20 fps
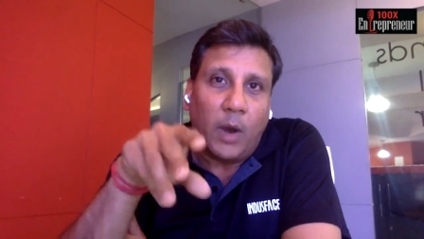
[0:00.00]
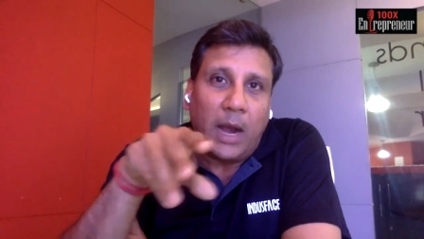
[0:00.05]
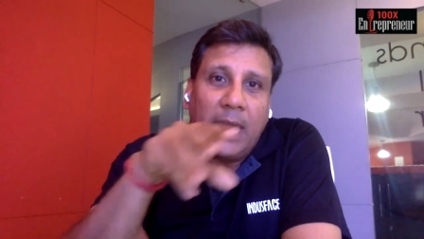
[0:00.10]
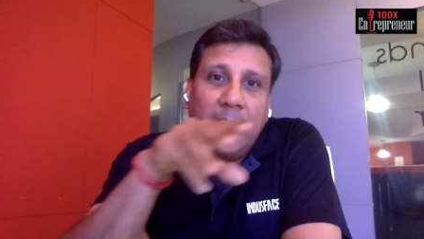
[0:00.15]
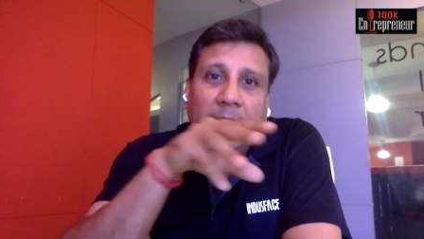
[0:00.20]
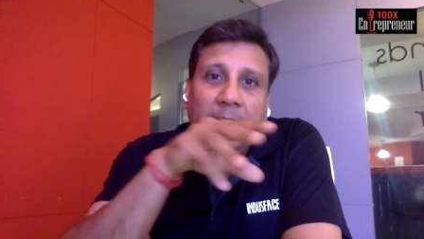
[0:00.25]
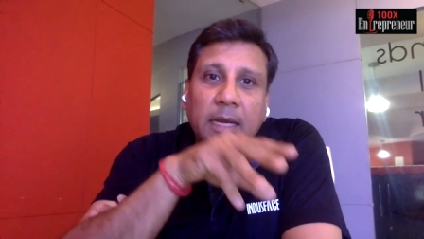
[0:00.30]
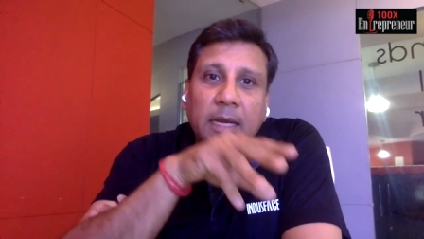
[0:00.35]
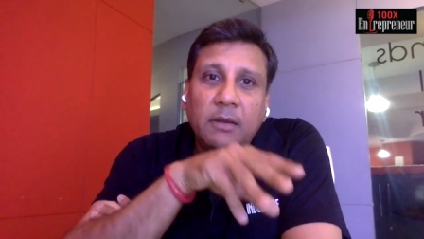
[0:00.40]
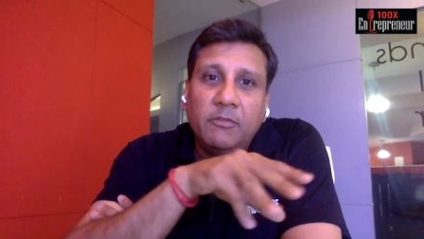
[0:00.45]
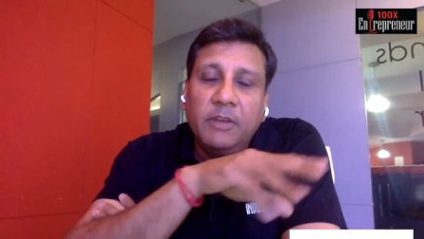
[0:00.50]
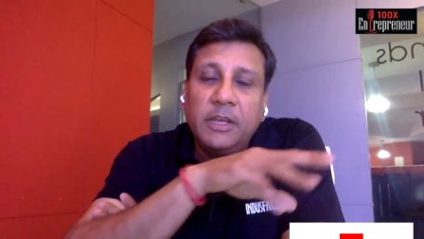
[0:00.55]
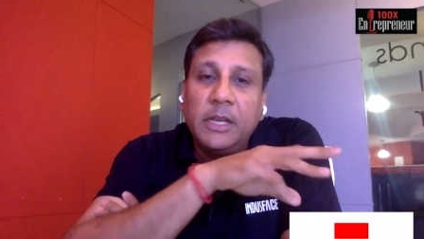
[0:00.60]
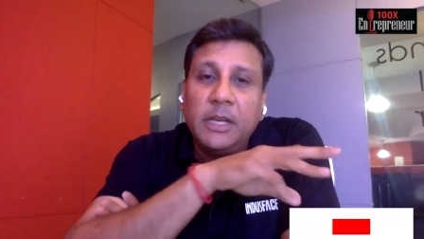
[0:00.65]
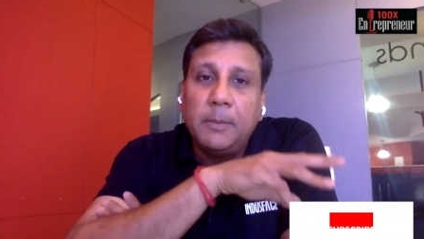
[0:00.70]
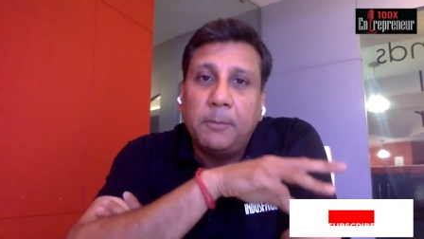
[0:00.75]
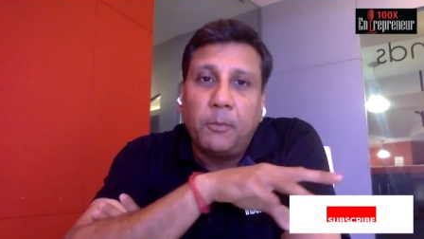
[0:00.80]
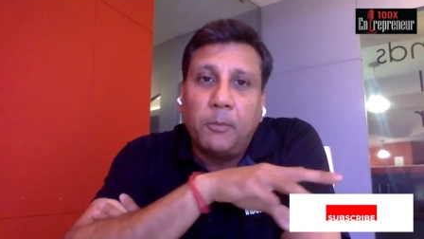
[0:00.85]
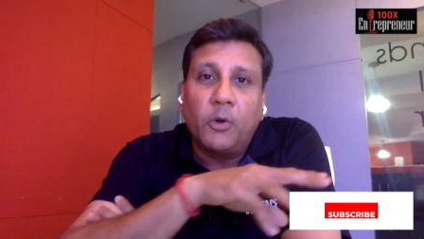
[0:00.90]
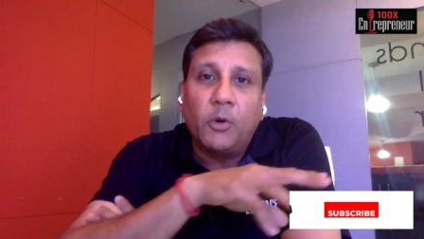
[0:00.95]
while
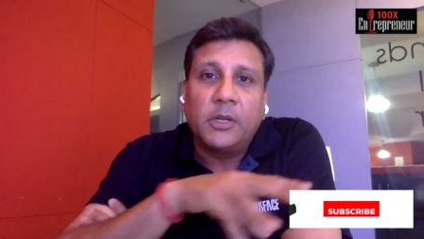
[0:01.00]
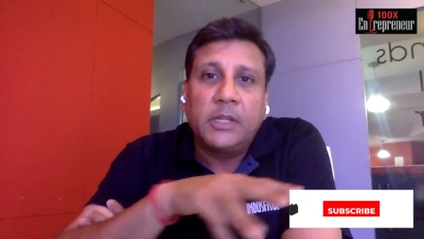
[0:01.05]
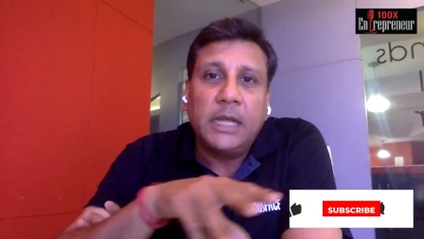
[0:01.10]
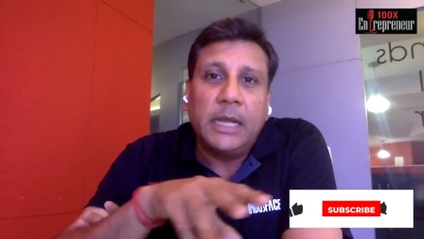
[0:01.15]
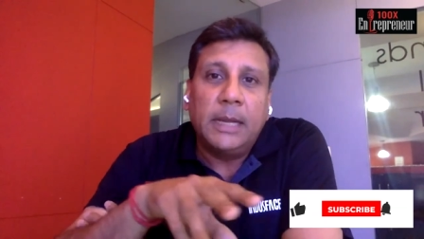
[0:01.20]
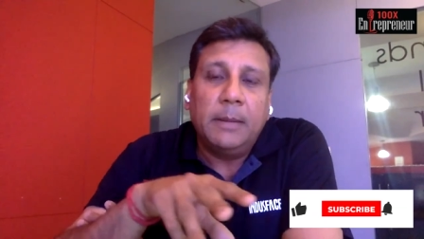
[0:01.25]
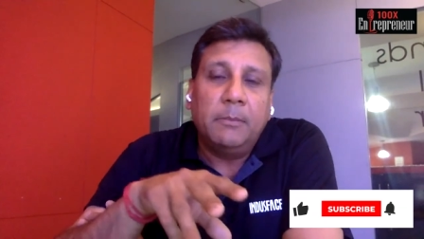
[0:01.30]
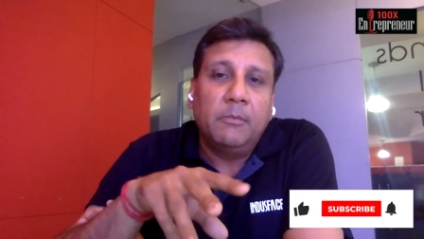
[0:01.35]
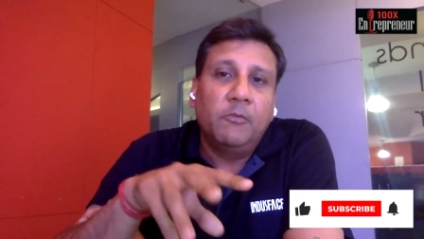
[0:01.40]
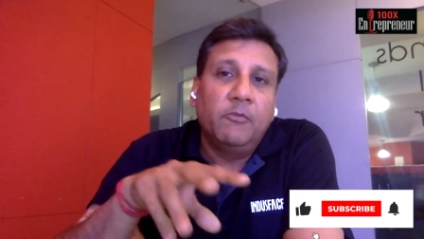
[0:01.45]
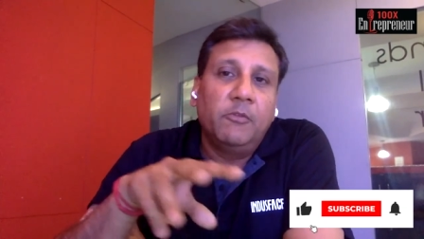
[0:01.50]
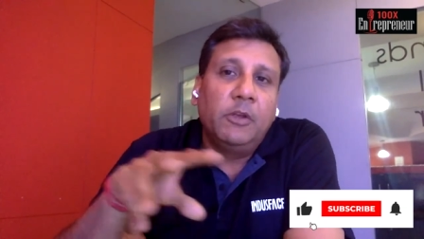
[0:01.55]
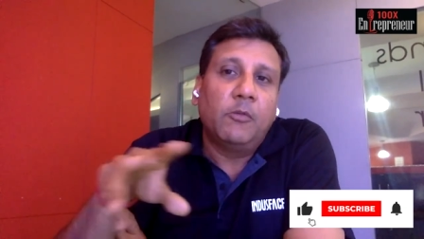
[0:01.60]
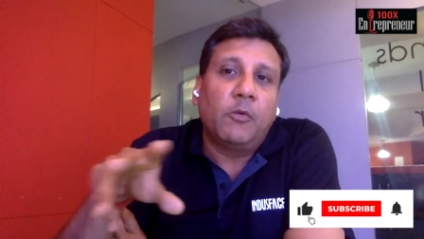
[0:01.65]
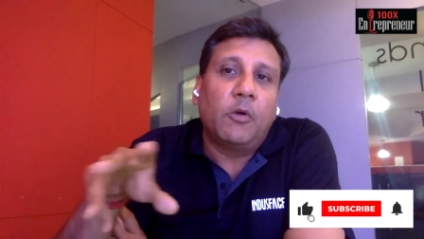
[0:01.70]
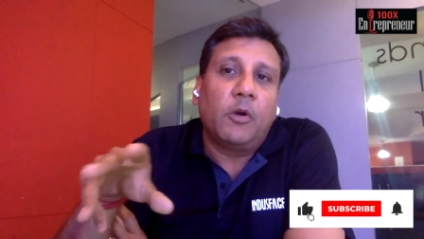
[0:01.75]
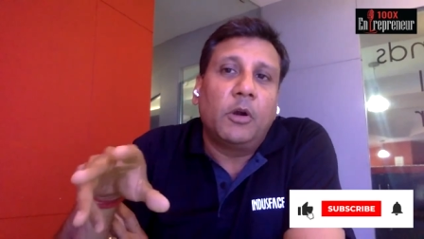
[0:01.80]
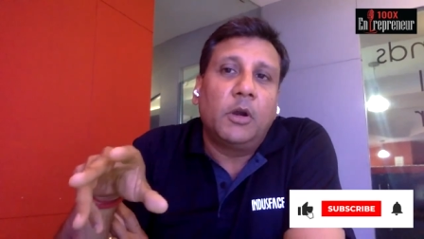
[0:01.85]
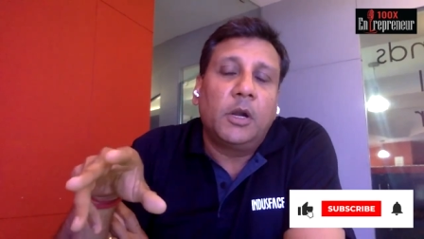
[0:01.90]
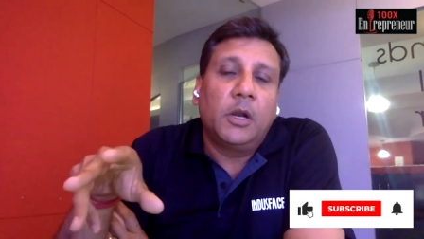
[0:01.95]
we report them,
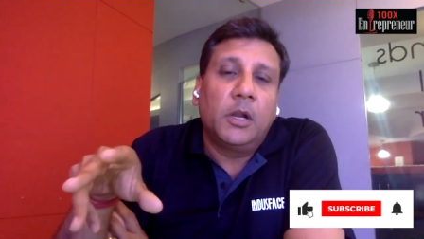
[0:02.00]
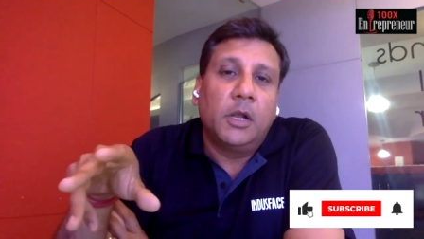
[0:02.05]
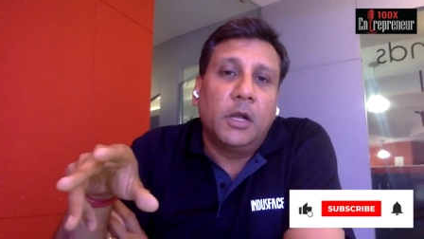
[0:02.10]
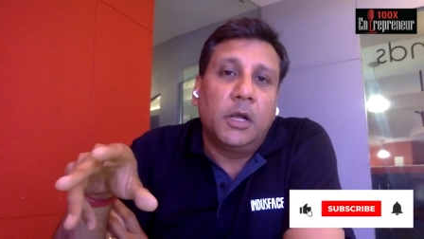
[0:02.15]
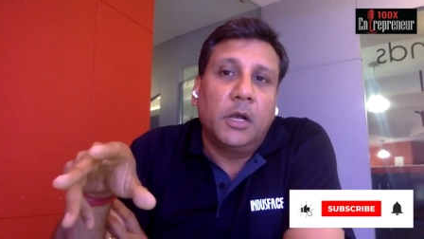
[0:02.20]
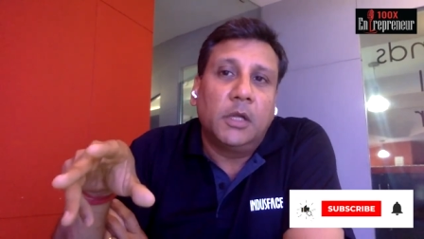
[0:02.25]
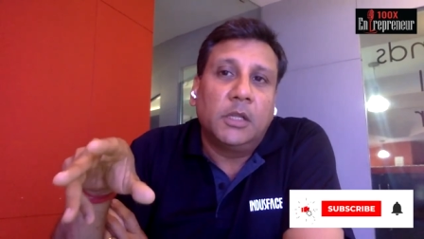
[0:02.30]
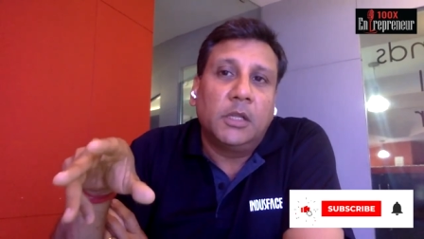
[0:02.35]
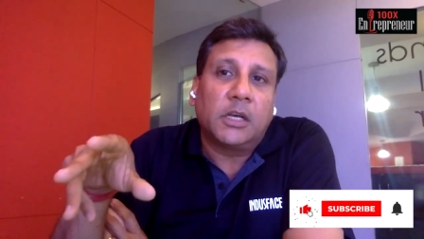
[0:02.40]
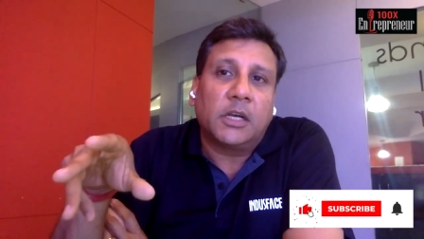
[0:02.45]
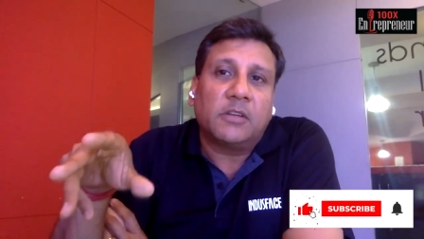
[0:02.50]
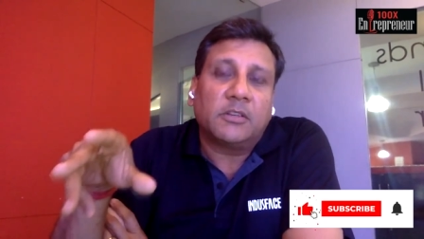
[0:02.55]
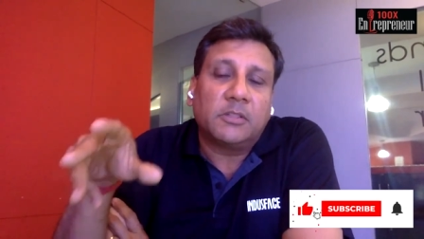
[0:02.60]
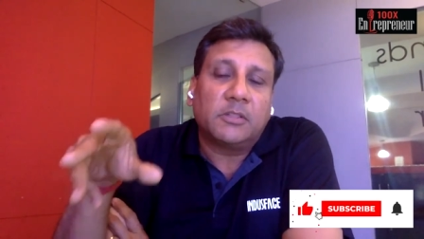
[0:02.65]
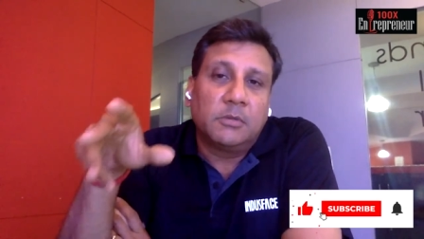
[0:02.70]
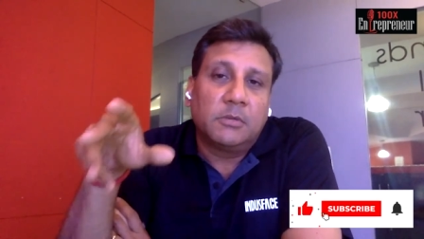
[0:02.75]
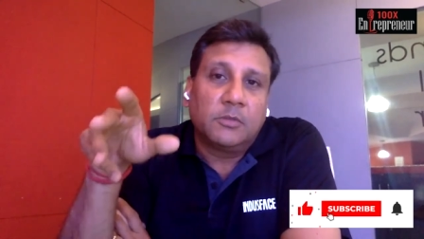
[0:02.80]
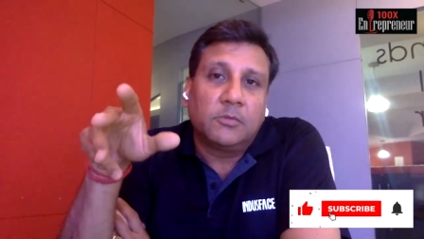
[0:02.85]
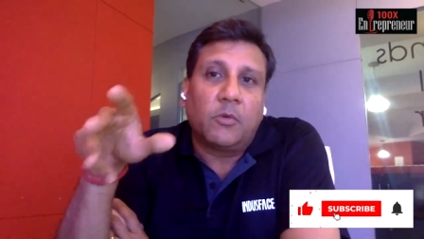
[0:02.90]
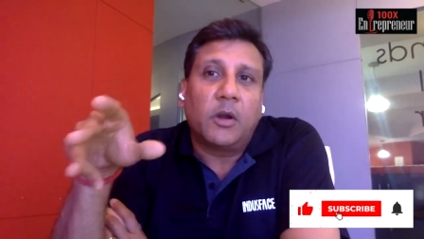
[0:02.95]
we want the
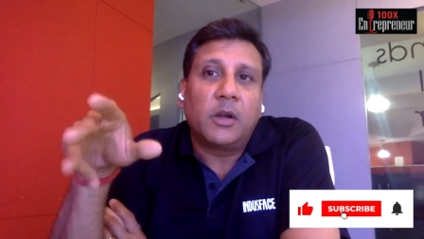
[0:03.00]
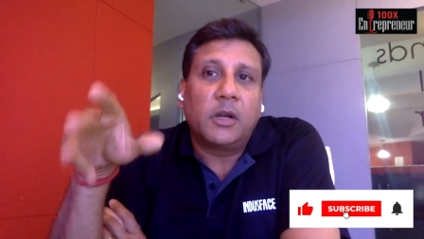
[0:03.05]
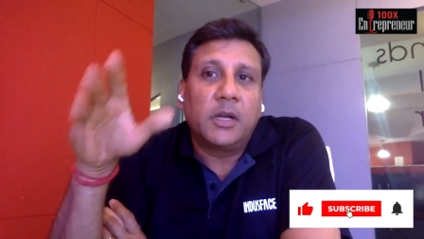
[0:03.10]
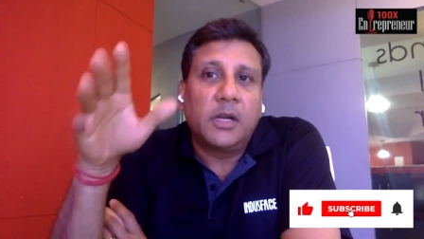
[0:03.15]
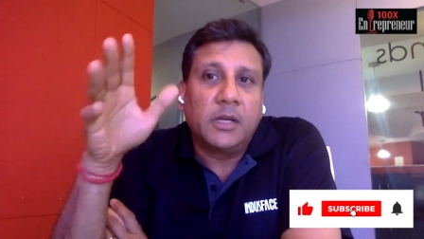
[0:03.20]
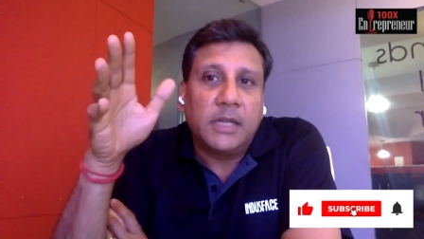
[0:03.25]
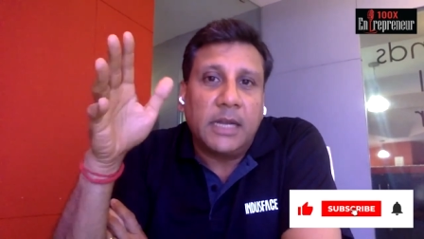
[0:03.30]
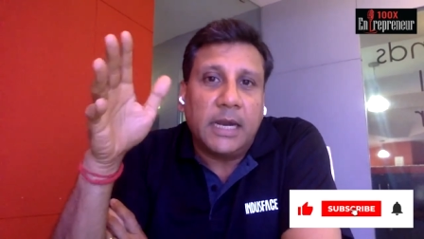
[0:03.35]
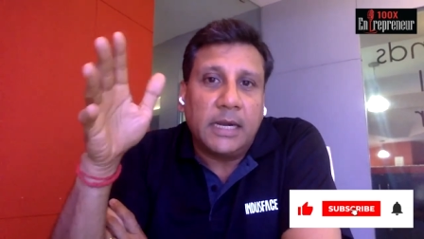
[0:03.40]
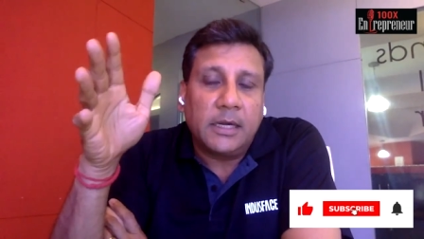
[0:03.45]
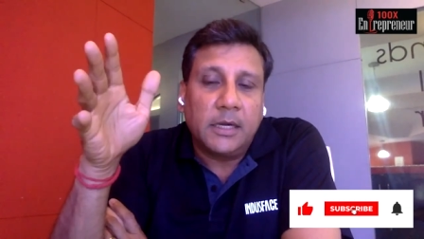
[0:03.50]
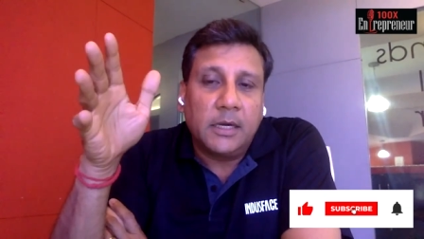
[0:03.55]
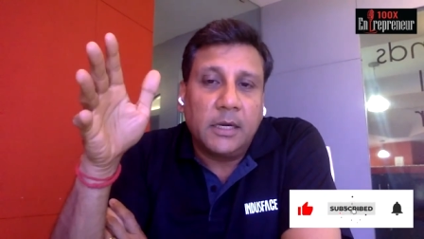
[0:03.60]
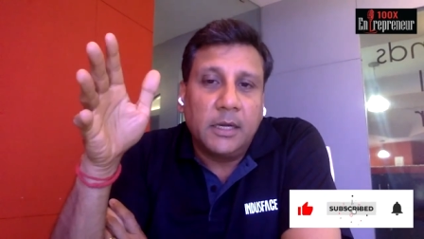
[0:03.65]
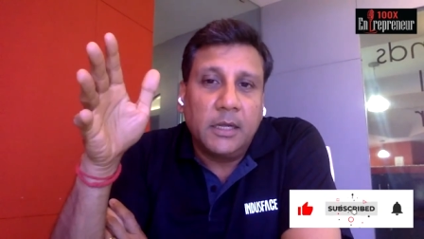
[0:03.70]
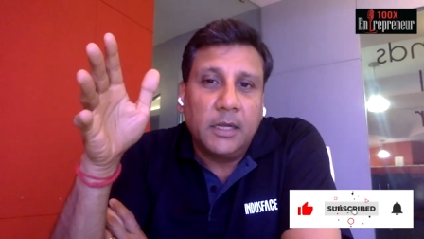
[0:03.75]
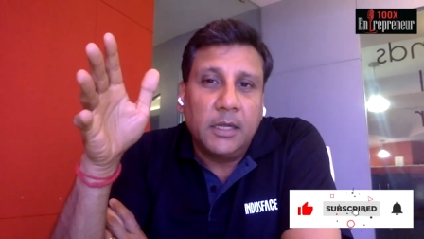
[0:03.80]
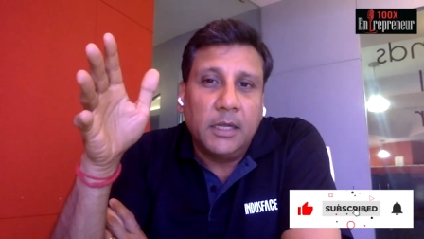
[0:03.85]
customers wanted that